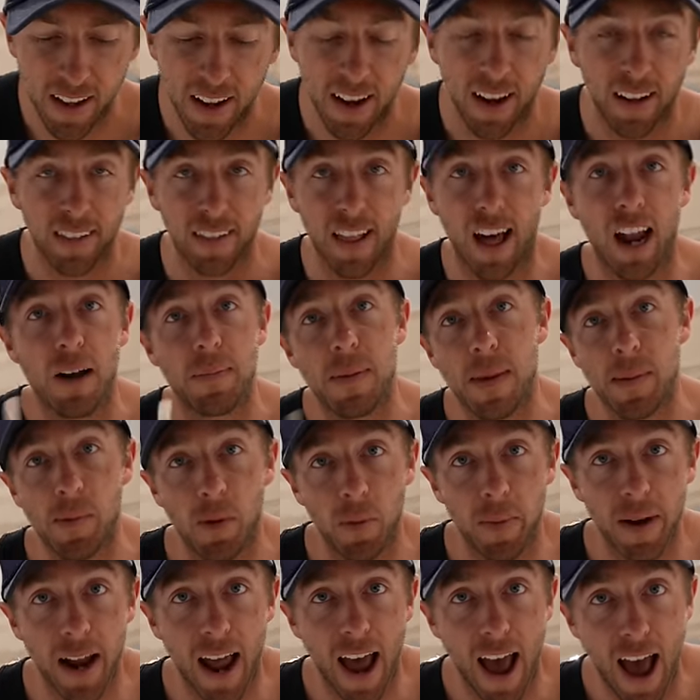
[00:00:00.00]
A lot of people
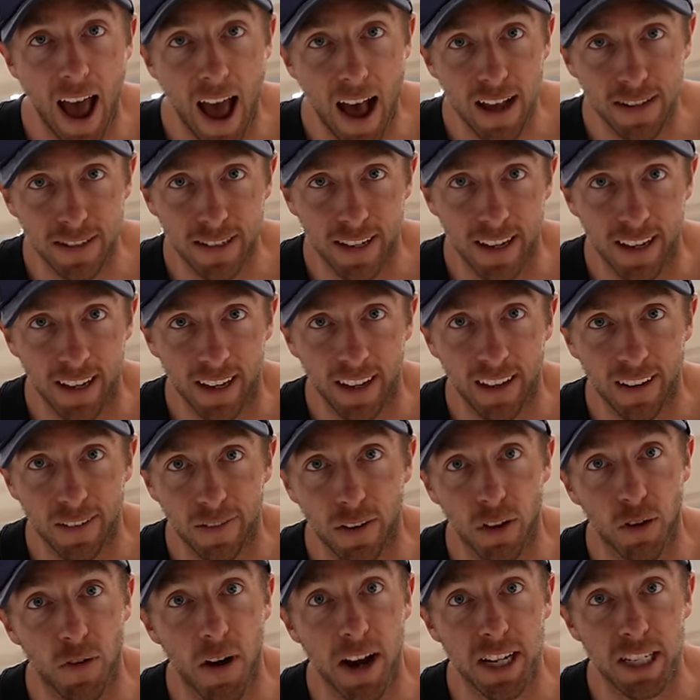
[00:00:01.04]
have been asking
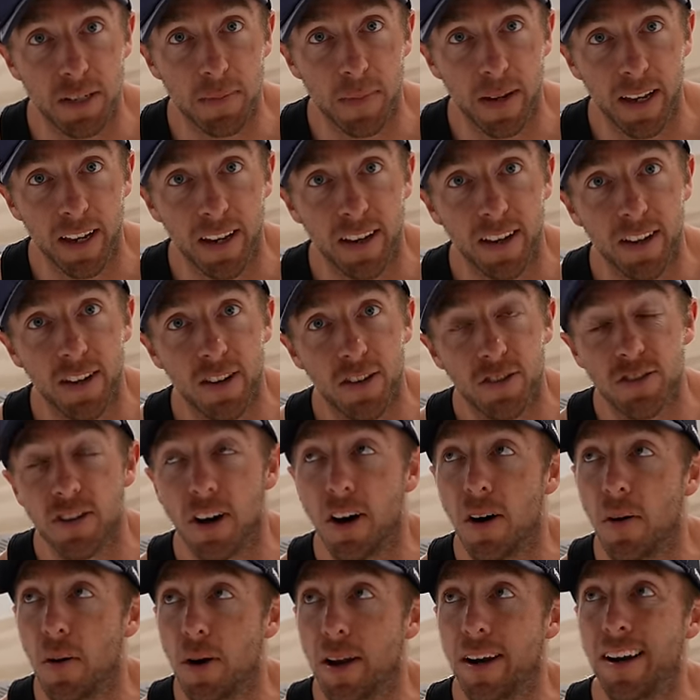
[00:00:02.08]
for the recipe.
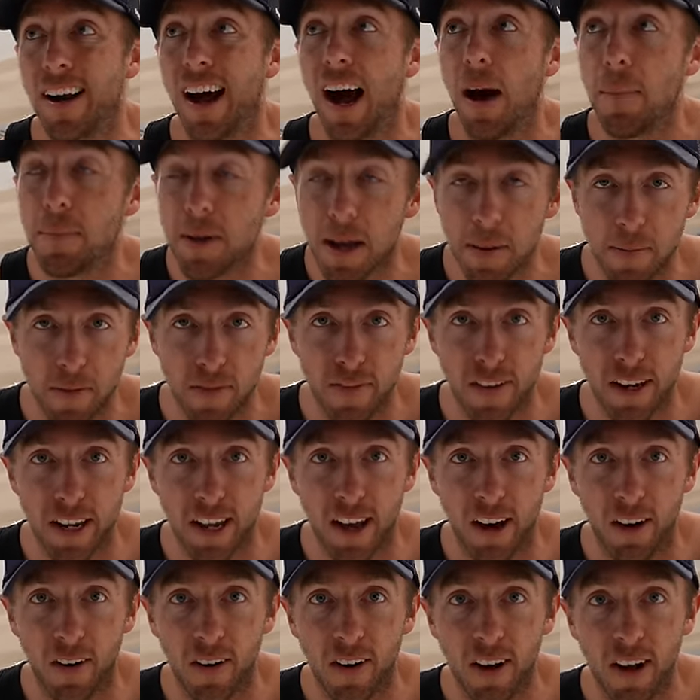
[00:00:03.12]
So in an upcoming
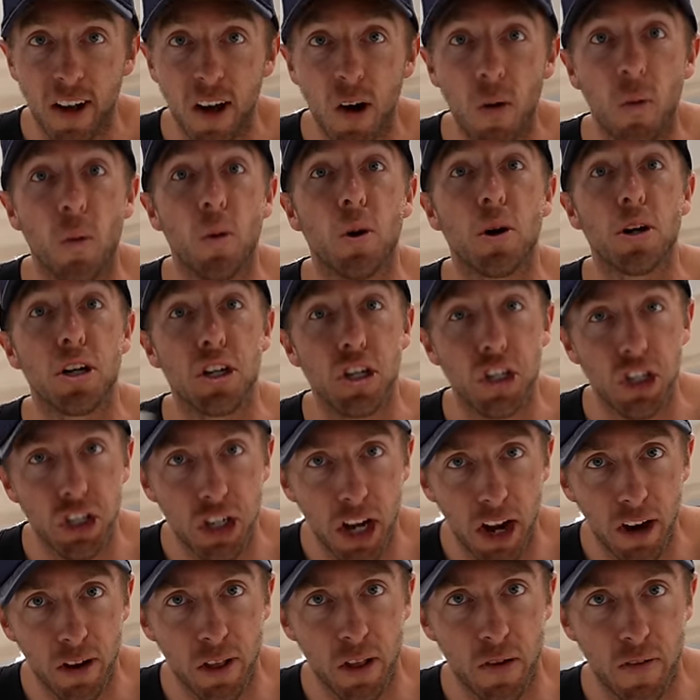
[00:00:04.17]
video, we're gonna
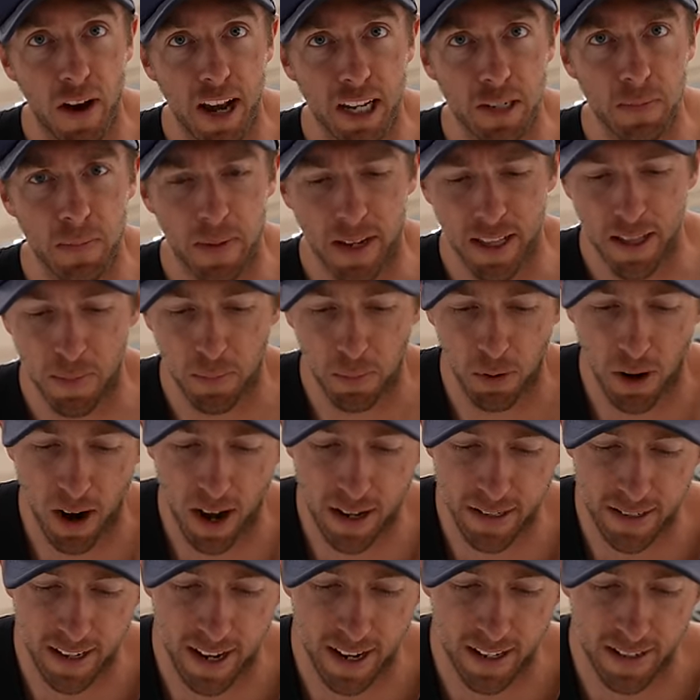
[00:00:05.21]
share the recipe and the
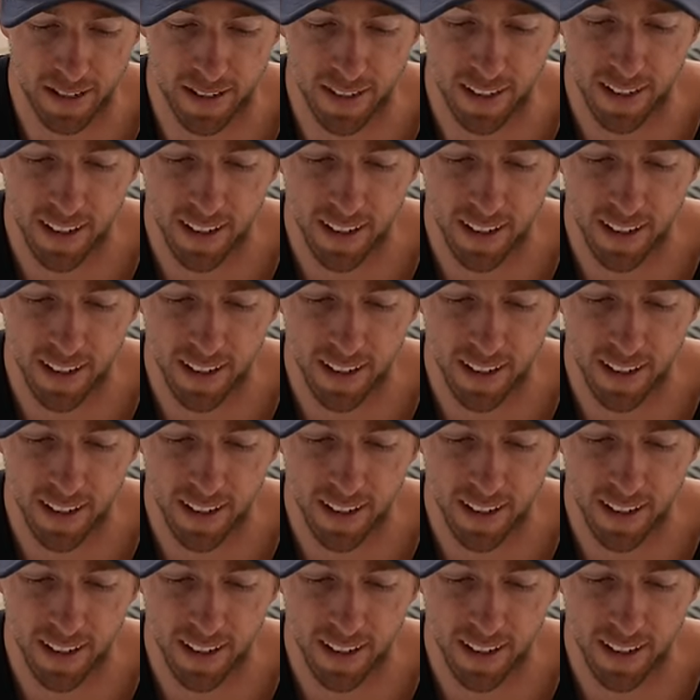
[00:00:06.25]
process.